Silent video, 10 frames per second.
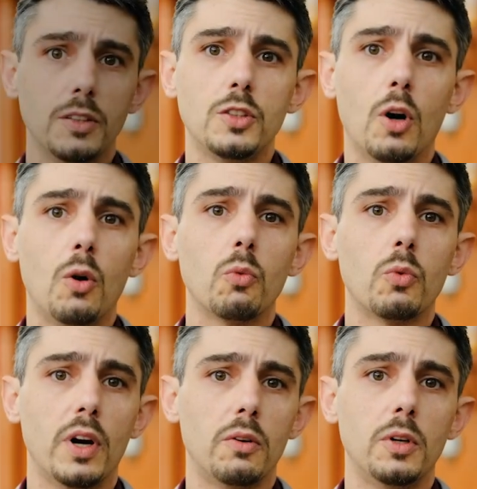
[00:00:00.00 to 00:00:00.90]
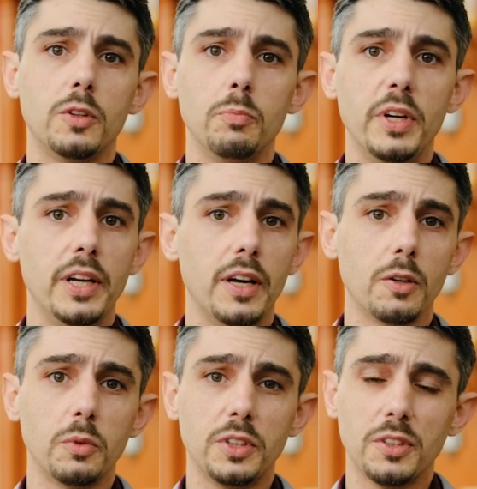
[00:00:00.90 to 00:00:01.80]
Don't railroad the
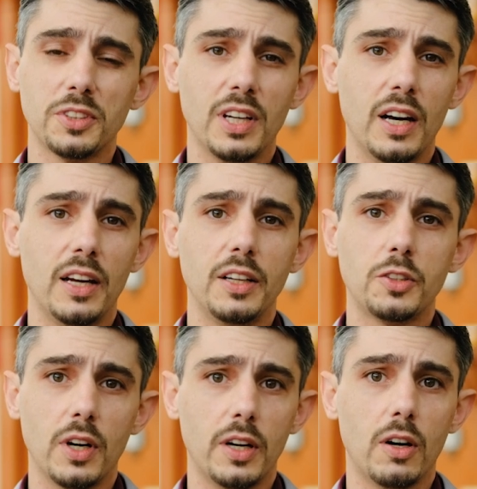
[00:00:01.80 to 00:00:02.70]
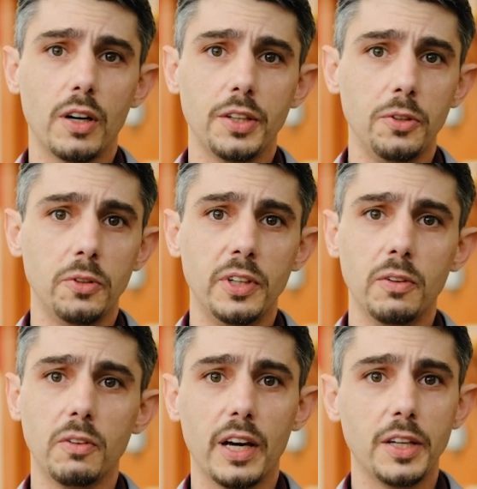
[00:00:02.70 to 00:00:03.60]
mediator with your side and try to argue
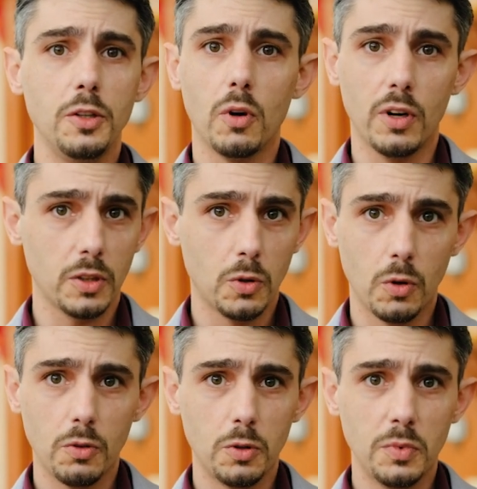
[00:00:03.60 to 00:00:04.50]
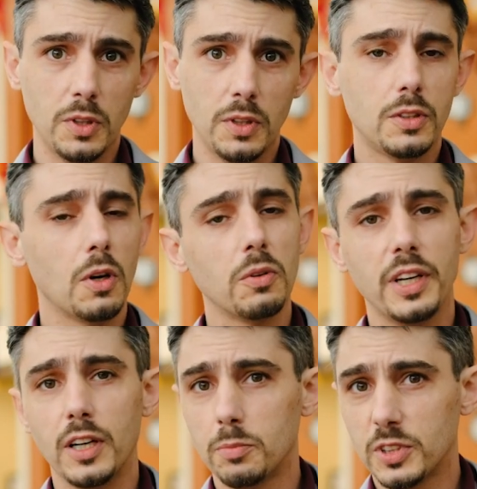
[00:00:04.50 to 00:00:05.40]
it like you are in a courtroom. Don't
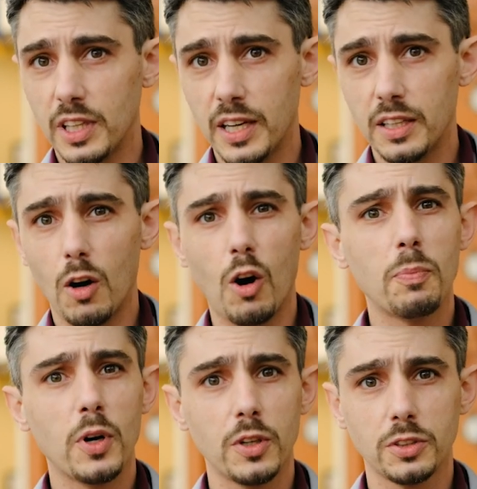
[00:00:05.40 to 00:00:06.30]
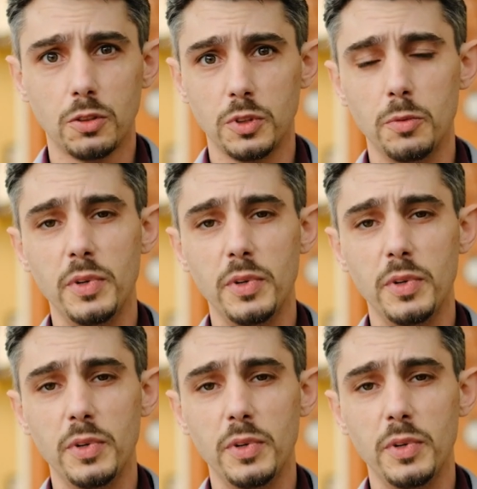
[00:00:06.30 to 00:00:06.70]
get upset or personal when the